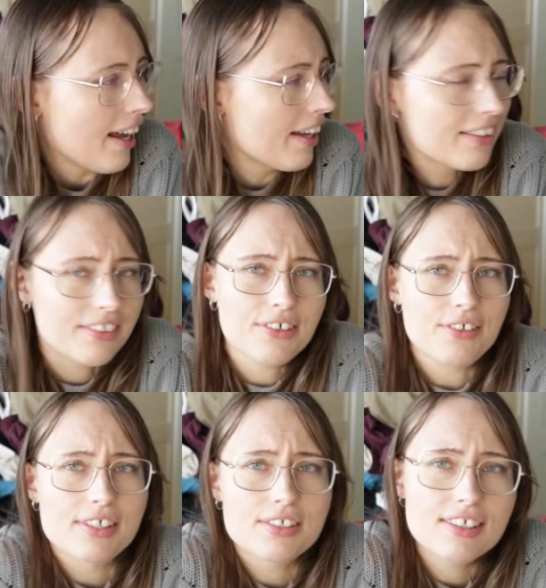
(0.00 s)
And I don't
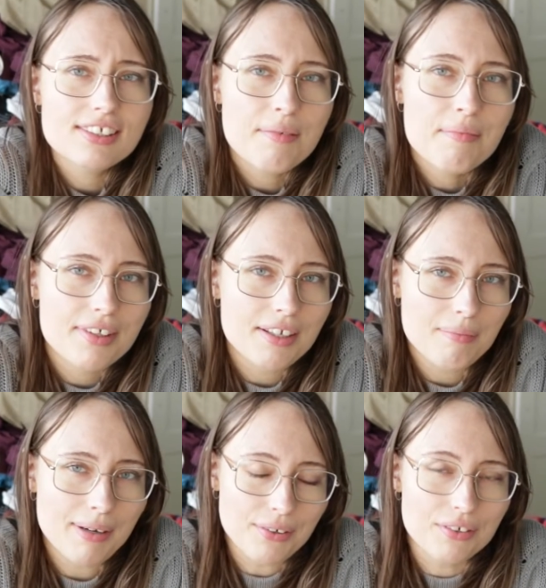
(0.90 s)
know, there's just something
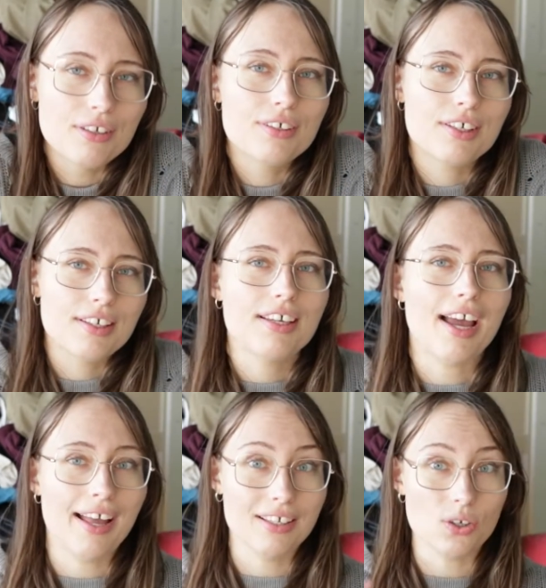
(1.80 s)
about looking
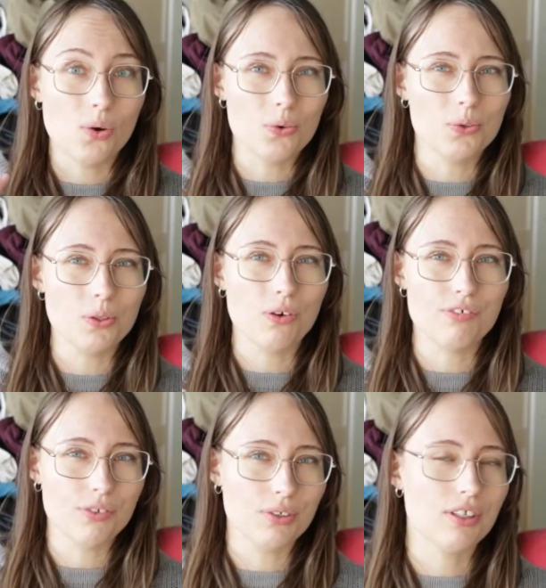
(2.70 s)
at all of
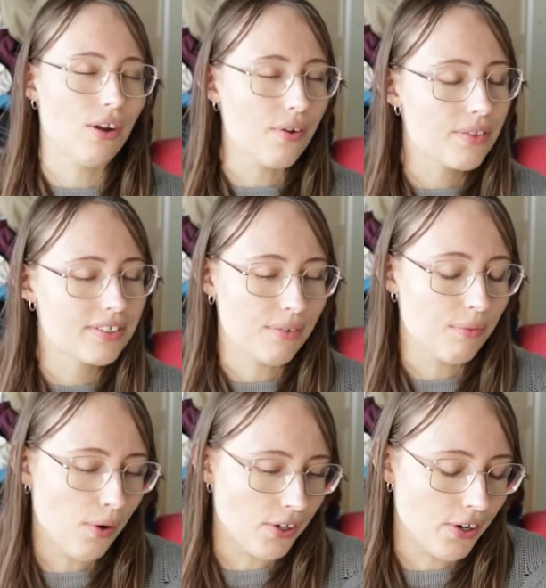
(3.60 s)
your clothes in
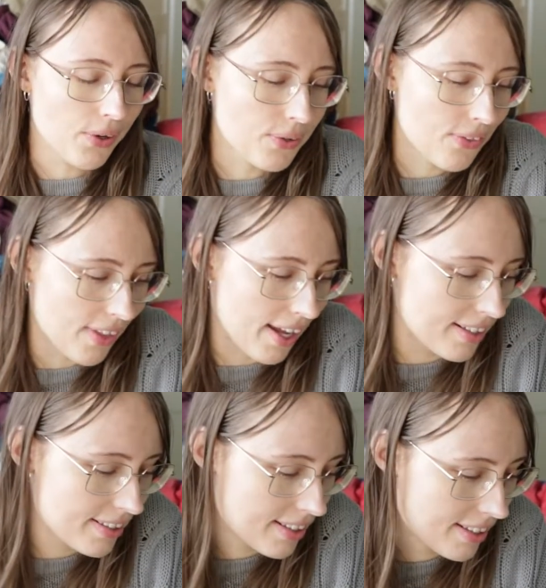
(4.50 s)
one go
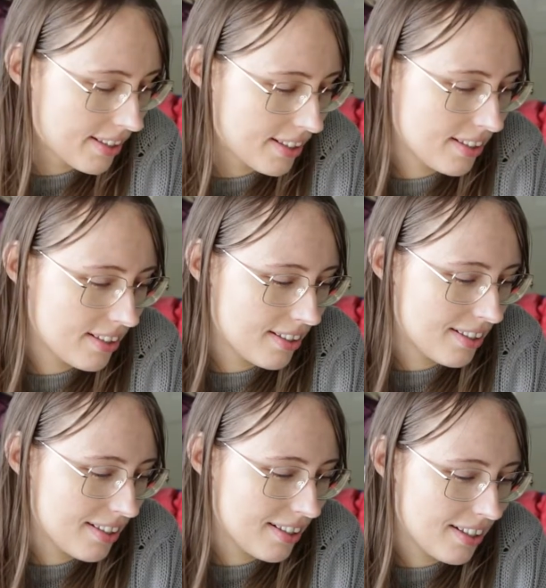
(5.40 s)
that,
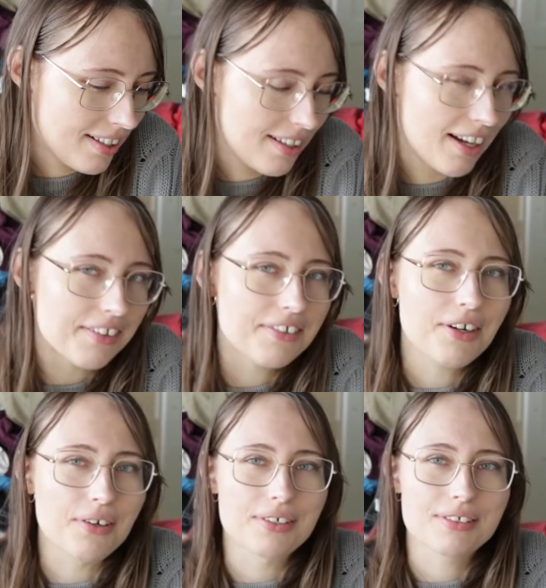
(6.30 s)
I don't
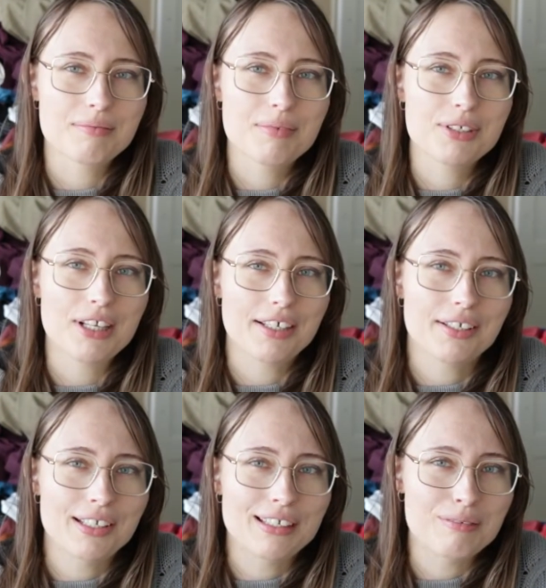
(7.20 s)
know, it's almost like
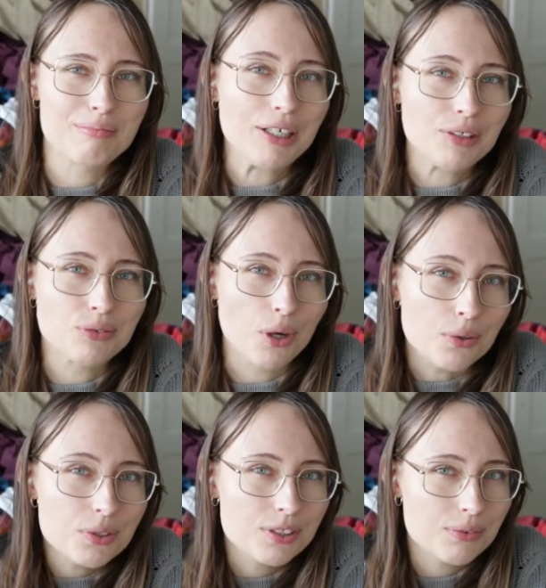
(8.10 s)
a little bit
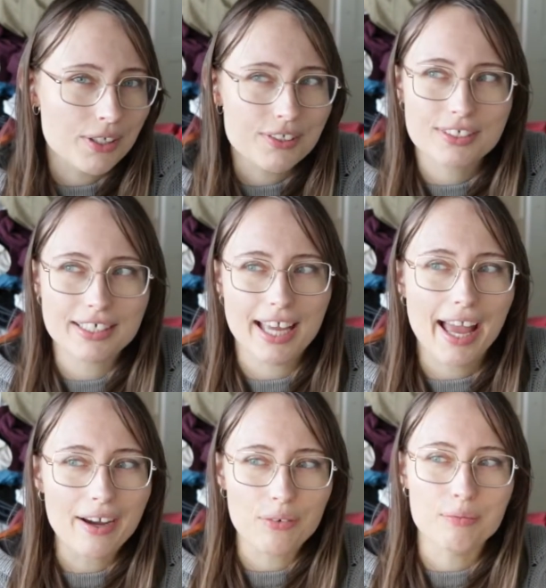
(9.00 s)
gross when you see how